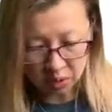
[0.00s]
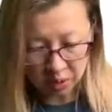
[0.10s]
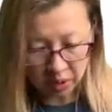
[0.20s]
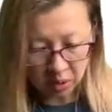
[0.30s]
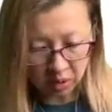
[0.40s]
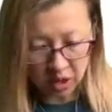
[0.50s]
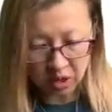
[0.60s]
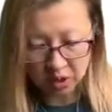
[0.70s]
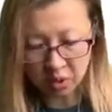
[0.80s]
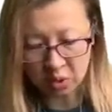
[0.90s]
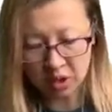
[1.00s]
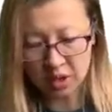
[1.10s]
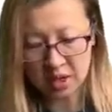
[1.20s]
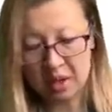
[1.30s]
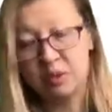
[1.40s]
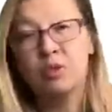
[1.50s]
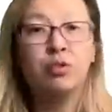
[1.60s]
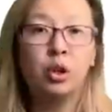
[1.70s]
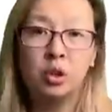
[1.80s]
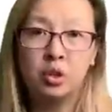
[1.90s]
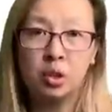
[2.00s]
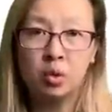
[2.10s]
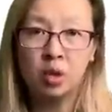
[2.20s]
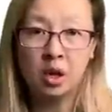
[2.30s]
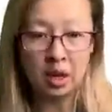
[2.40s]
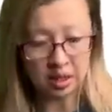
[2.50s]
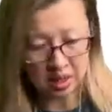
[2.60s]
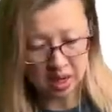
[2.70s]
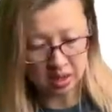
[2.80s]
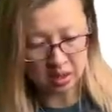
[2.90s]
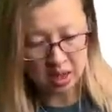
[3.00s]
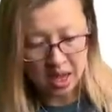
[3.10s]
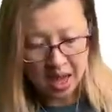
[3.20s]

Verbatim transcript: Well, we already know that auditors have to follow the auditing standards